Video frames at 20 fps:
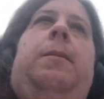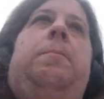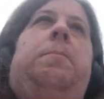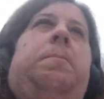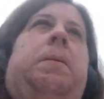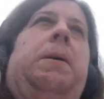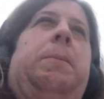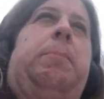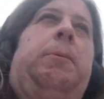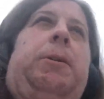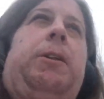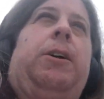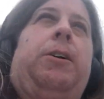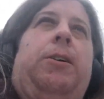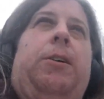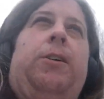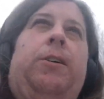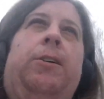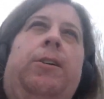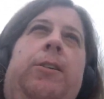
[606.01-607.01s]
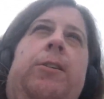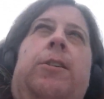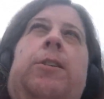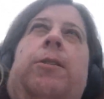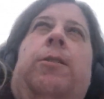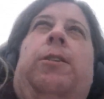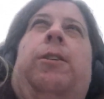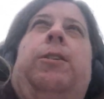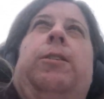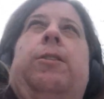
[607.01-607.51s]
people are
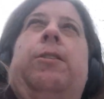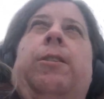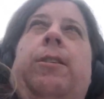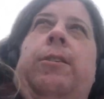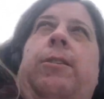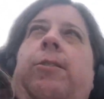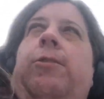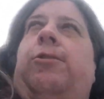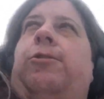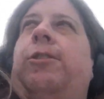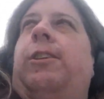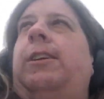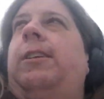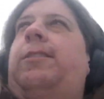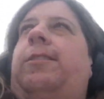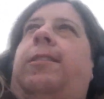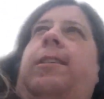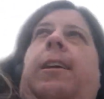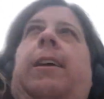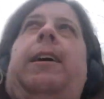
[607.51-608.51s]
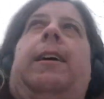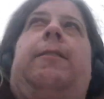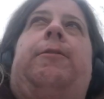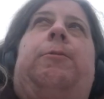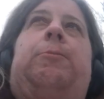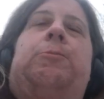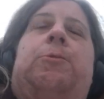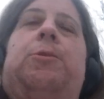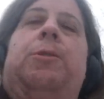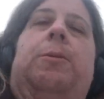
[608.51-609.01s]
no longer on the streets. They have a
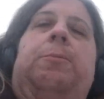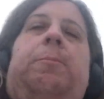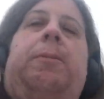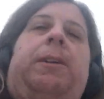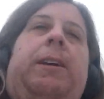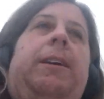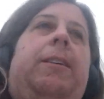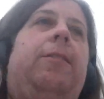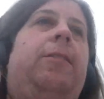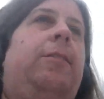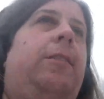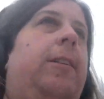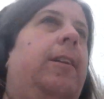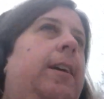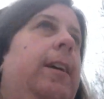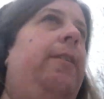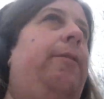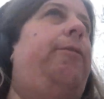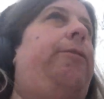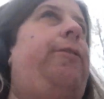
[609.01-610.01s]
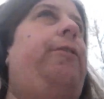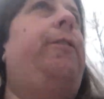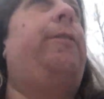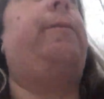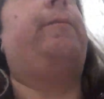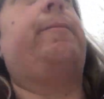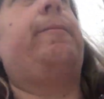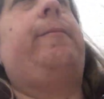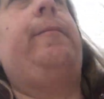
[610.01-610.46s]
warm place to live.